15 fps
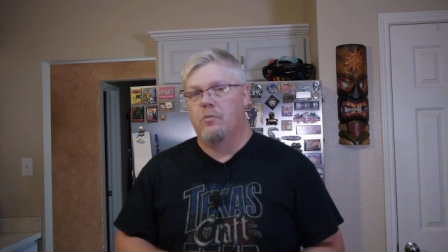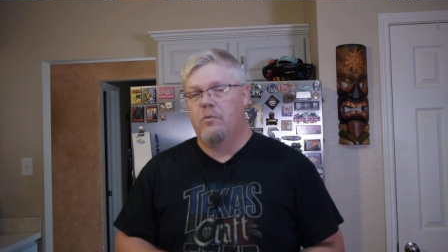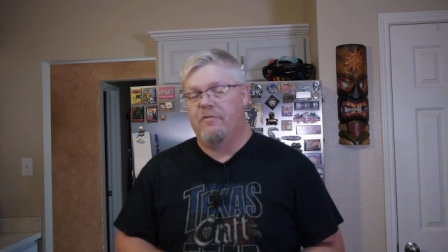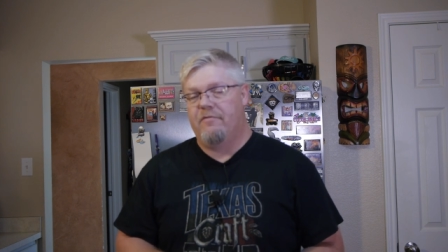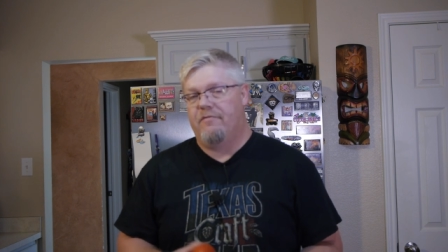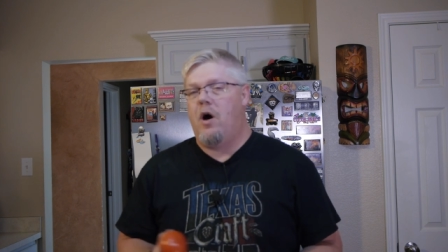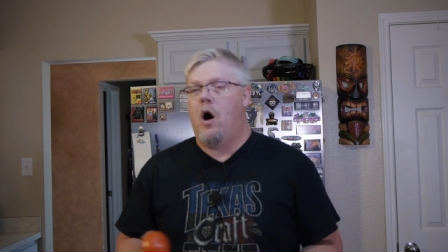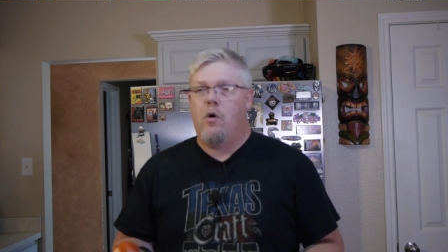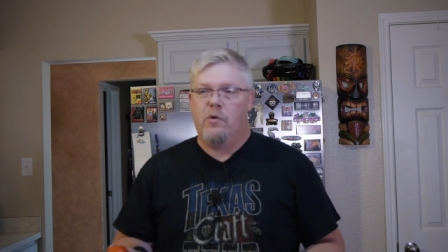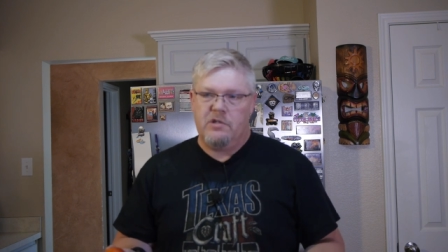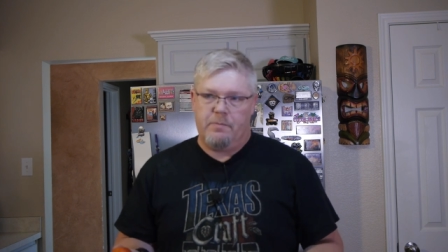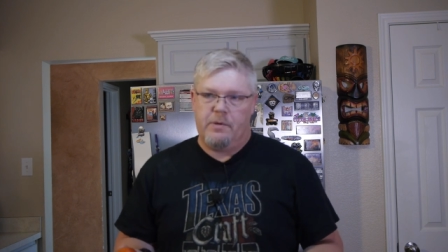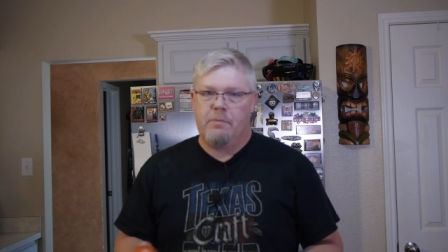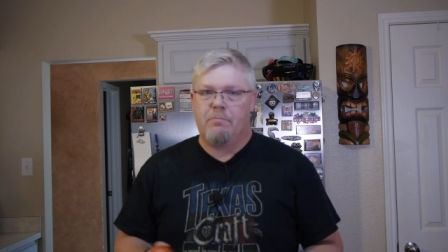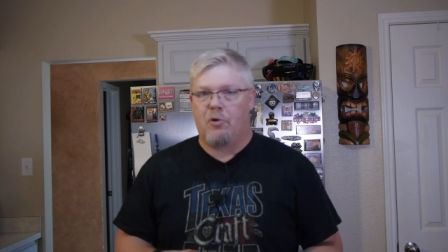We've always
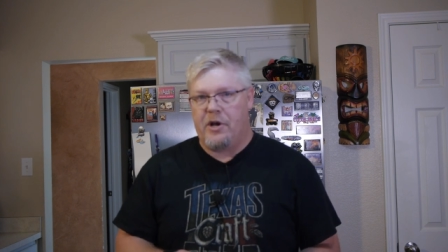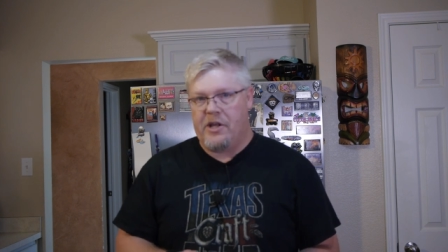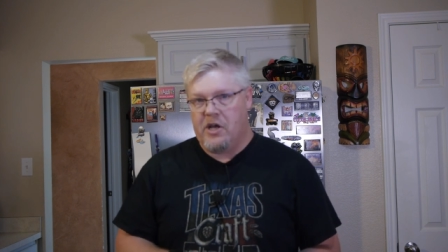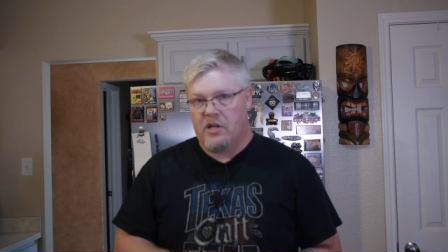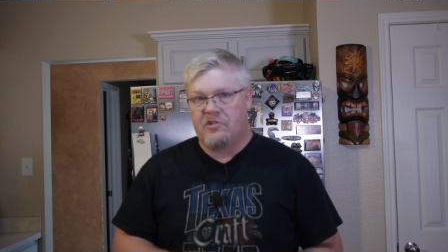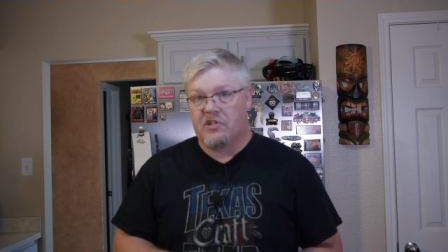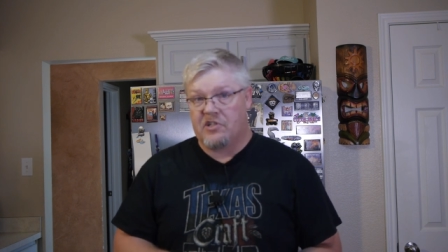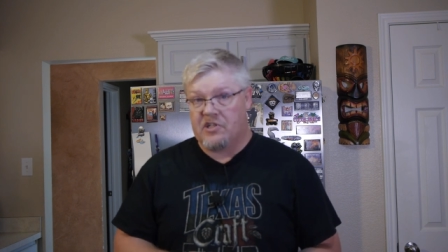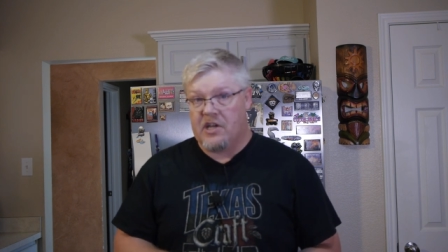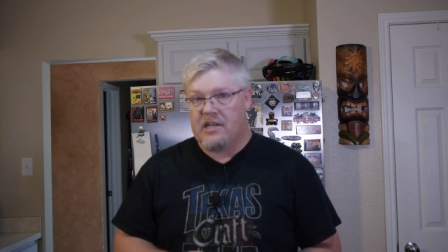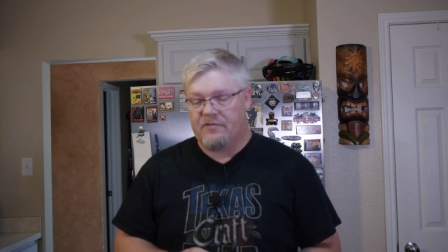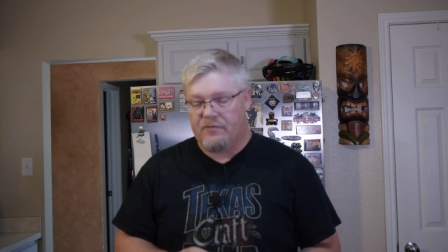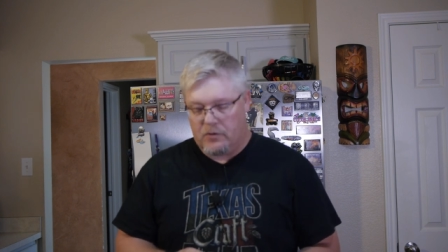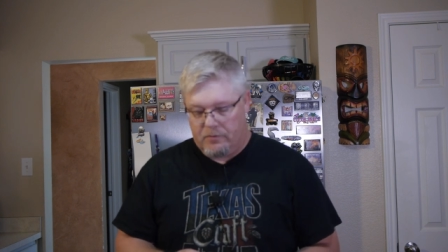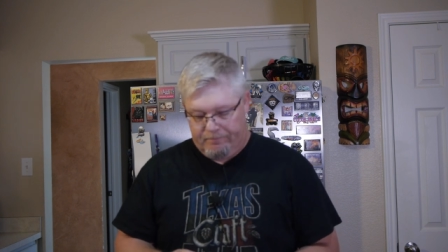been pretty
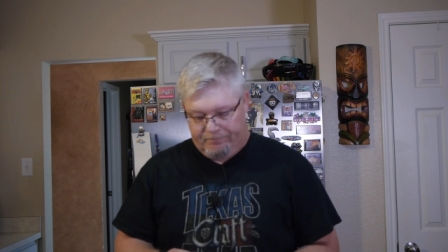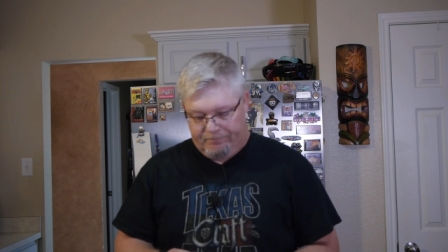unsuccessful.